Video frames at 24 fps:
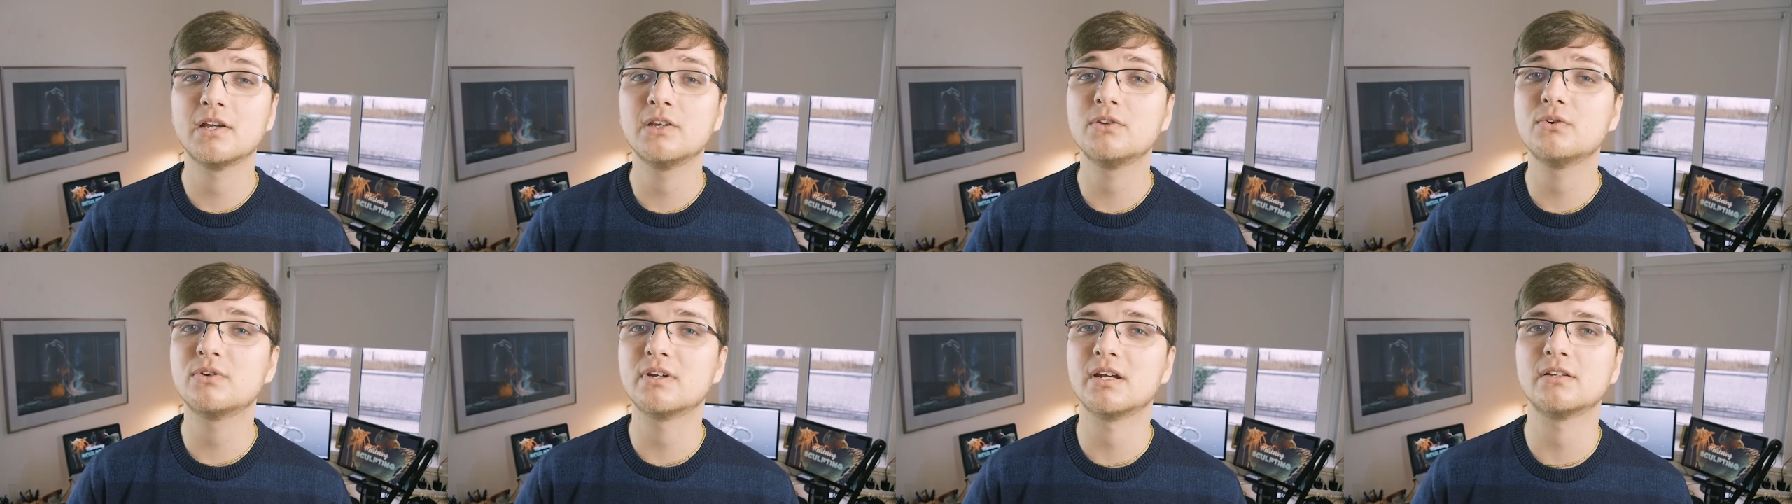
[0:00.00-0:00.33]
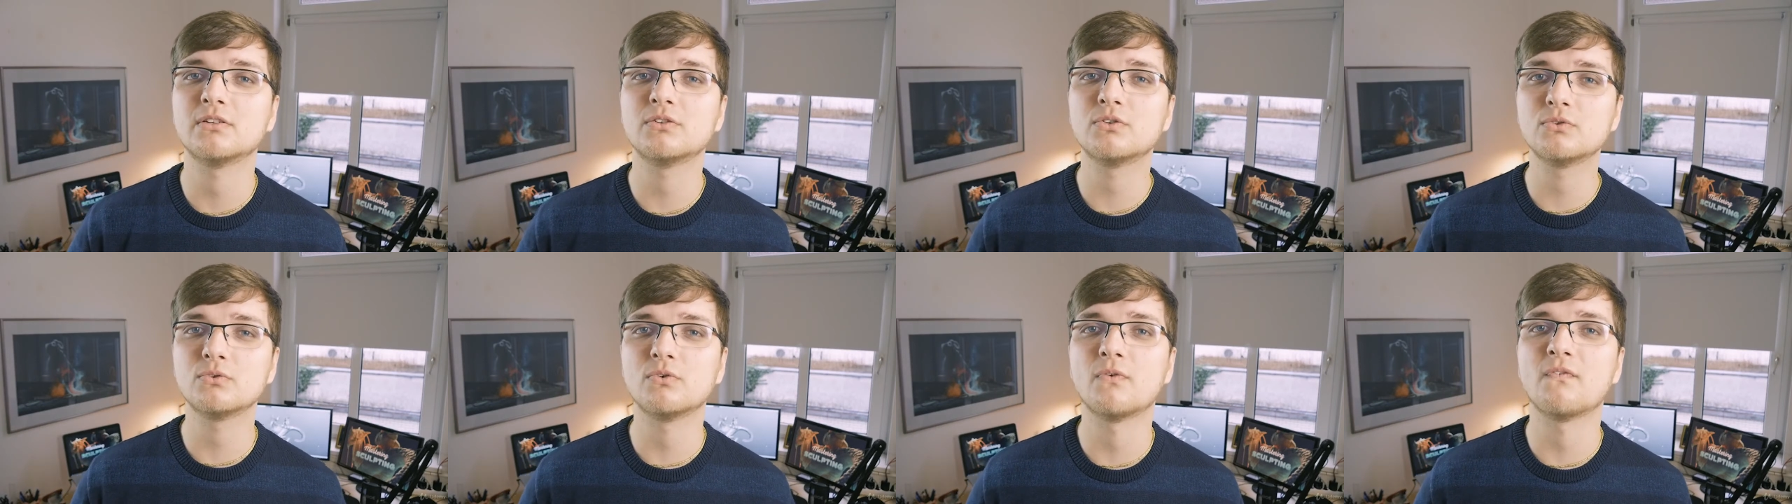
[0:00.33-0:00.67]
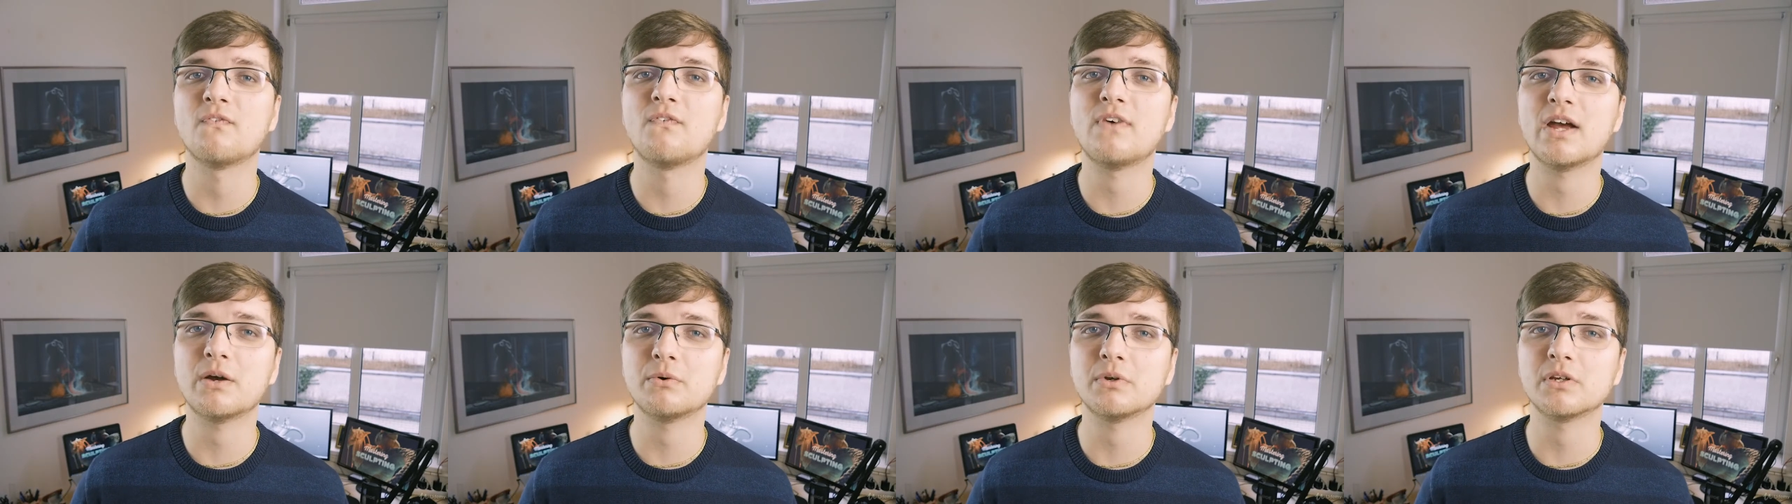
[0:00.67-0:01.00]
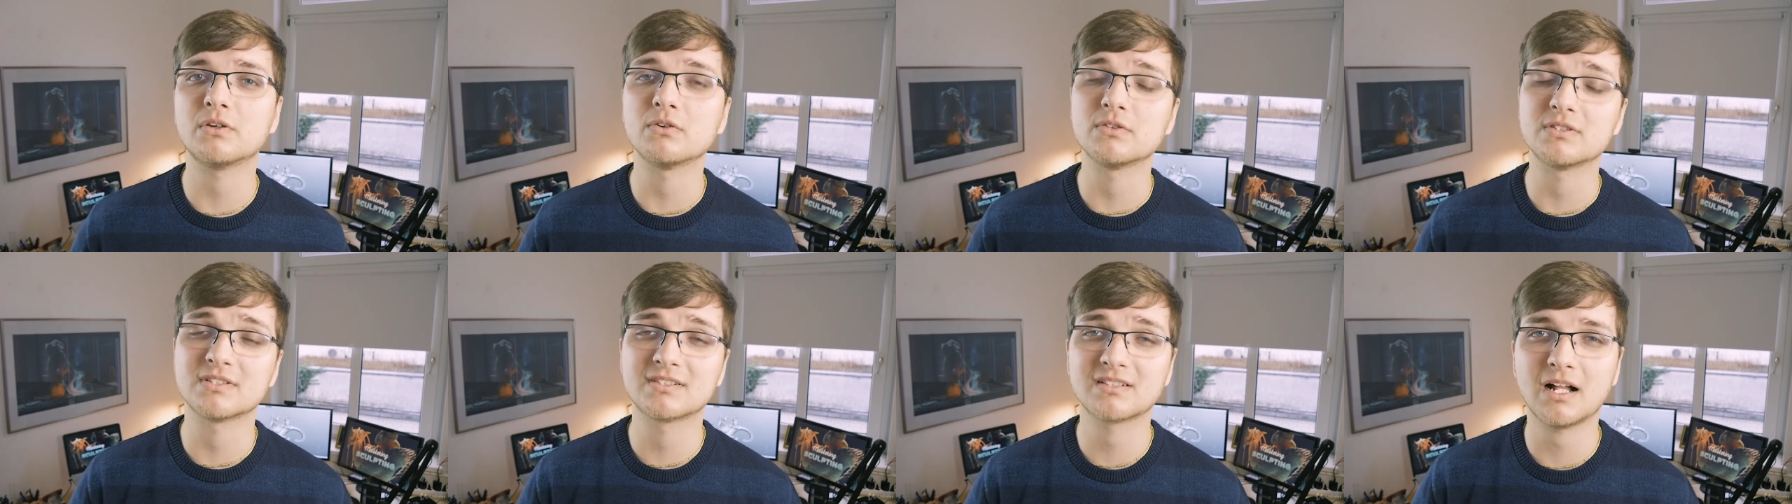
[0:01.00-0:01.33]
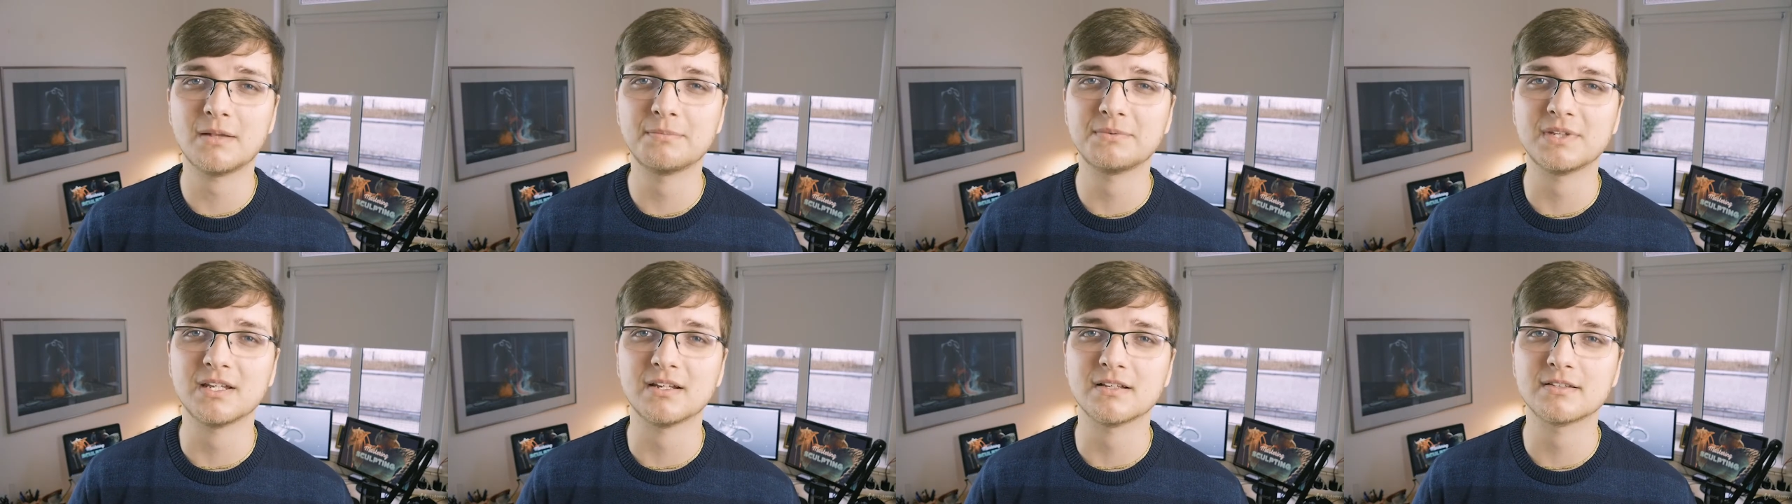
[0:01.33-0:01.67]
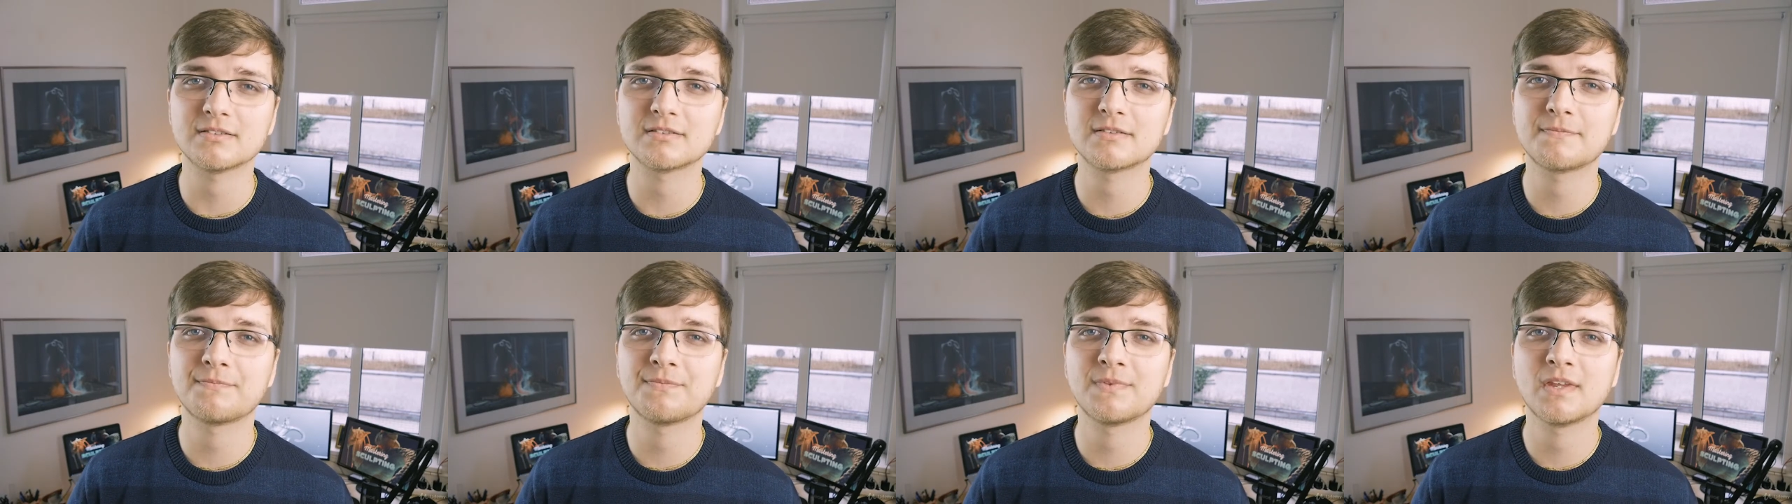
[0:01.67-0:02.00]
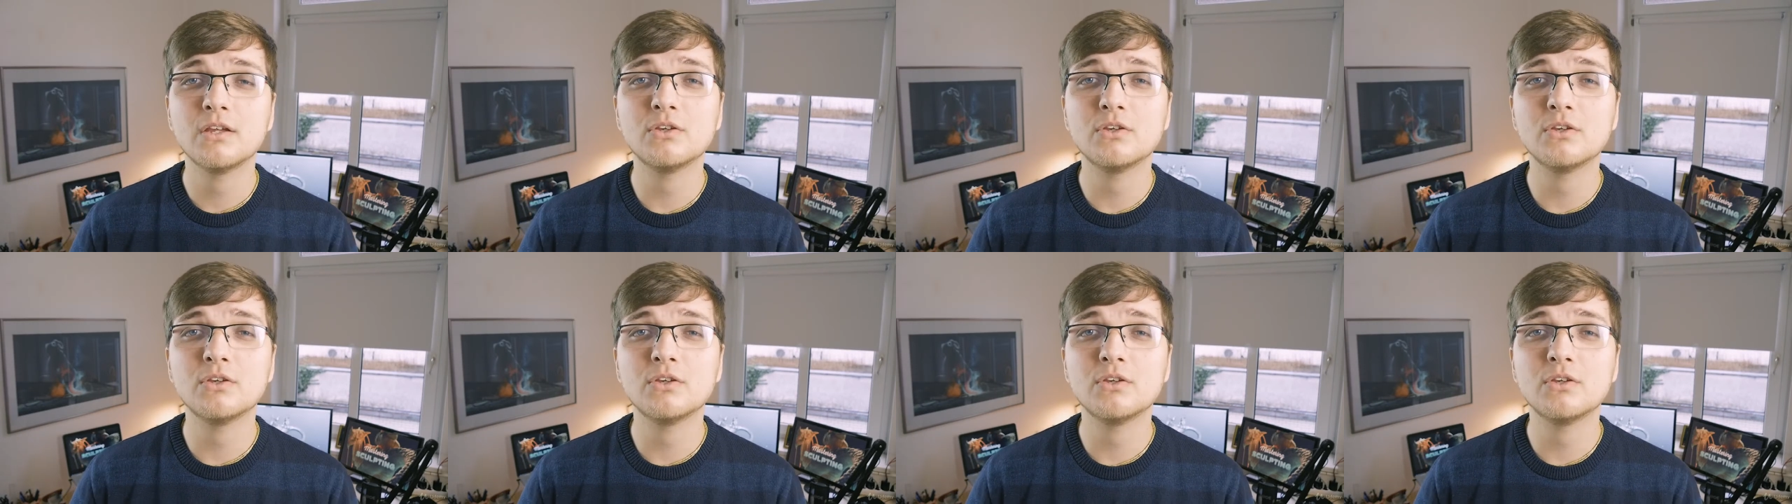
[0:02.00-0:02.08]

you can do very good sculptings.